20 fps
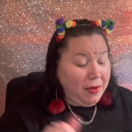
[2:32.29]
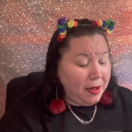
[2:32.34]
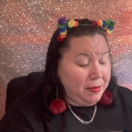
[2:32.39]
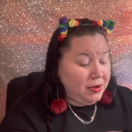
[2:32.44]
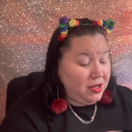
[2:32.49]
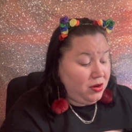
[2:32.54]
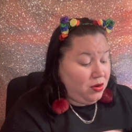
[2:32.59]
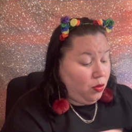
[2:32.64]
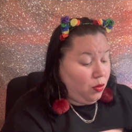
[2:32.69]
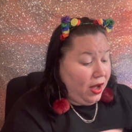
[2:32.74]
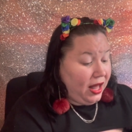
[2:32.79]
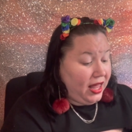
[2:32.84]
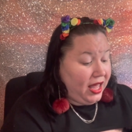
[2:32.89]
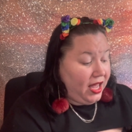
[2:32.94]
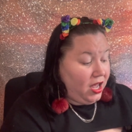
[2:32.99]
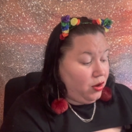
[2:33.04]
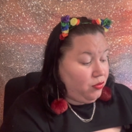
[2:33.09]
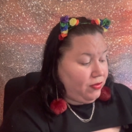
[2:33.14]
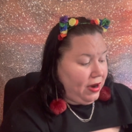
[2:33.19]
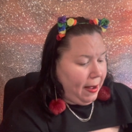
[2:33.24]
I mean, while
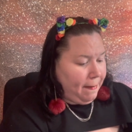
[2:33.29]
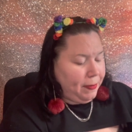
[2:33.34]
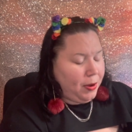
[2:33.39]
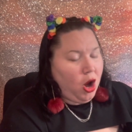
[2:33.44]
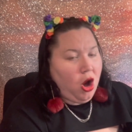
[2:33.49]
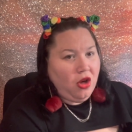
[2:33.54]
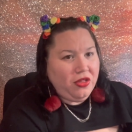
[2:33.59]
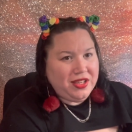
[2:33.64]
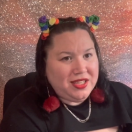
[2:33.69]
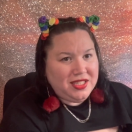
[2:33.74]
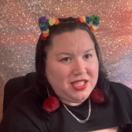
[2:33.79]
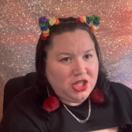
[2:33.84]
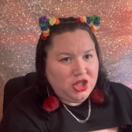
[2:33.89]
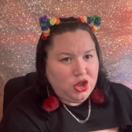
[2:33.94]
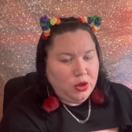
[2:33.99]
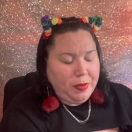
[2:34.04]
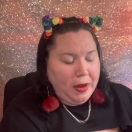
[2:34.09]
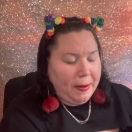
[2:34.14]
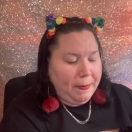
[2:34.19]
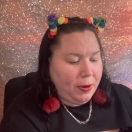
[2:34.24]
I unwrap all this
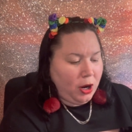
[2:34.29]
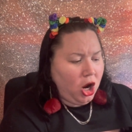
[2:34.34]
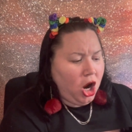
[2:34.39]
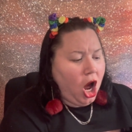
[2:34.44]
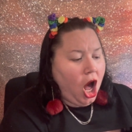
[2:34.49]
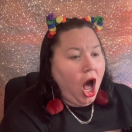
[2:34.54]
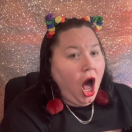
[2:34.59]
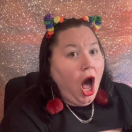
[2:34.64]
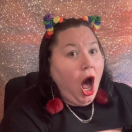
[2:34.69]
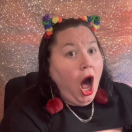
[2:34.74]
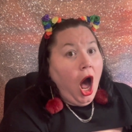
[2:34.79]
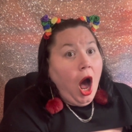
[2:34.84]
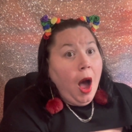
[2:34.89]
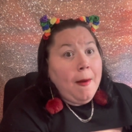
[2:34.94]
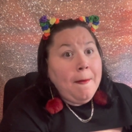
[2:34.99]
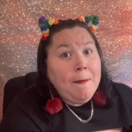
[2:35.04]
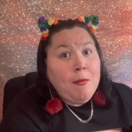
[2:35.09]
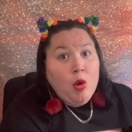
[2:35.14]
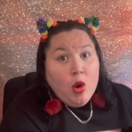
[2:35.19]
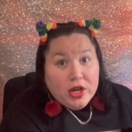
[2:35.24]
tissue paper,
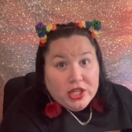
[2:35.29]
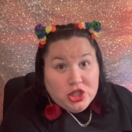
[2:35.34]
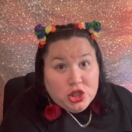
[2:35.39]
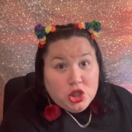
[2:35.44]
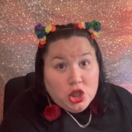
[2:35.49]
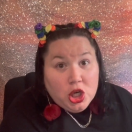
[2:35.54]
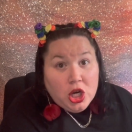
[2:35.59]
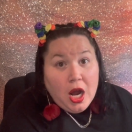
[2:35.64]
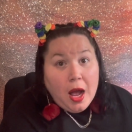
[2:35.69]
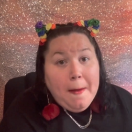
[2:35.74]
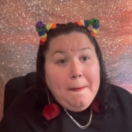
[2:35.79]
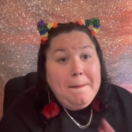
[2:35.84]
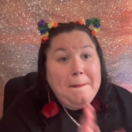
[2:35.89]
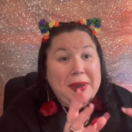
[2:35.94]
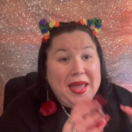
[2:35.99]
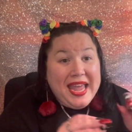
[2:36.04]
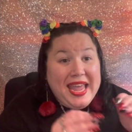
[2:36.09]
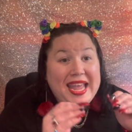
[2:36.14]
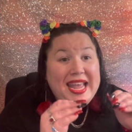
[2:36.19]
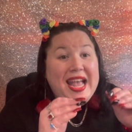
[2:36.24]
moisture, a
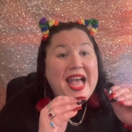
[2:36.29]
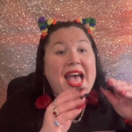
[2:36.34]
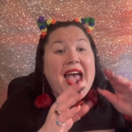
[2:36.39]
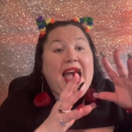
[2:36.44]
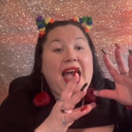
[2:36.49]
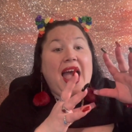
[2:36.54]
big